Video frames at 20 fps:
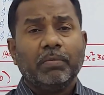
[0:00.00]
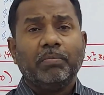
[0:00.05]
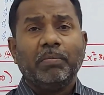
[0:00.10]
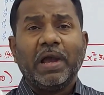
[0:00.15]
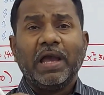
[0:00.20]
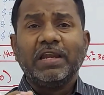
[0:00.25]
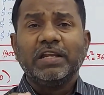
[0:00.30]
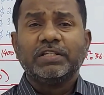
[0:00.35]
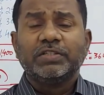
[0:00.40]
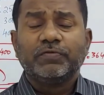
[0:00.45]

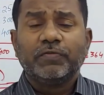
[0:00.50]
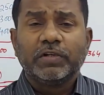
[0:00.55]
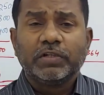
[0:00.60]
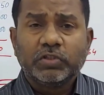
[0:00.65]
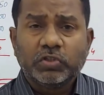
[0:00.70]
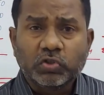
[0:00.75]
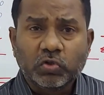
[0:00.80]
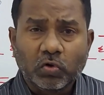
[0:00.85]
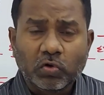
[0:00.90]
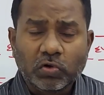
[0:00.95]
Minus
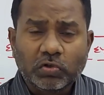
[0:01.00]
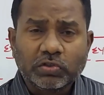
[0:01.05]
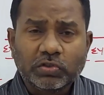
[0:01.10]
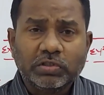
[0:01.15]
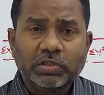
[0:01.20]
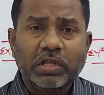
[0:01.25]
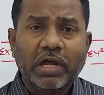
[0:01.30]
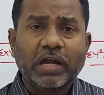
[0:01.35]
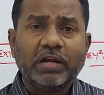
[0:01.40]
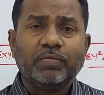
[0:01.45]
1
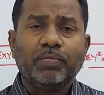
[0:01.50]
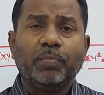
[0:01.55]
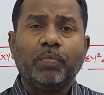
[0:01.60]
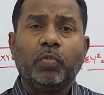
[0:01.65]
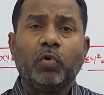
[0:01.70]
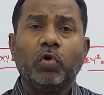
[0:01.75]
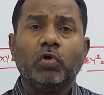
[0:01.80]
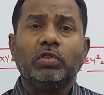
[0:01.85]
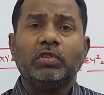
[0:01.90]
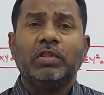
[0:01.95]
shows that
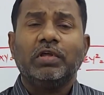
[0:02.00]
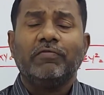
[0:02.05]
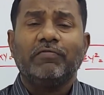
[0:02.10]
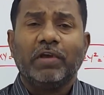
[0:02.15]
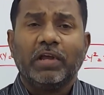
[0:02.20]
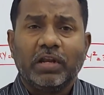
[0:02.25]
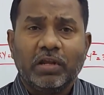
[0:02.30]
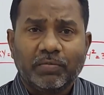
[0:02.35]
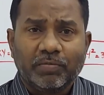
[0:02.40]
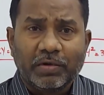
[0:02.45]
both the
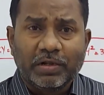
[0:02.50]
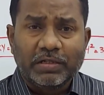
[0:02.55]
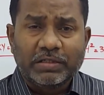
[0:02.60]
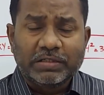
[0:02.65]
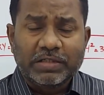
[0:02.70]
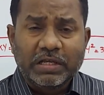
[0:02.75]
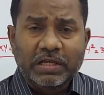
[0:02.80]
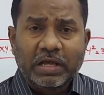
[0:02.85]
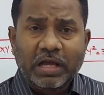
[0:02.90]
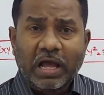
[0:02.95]

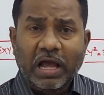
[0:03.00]
variables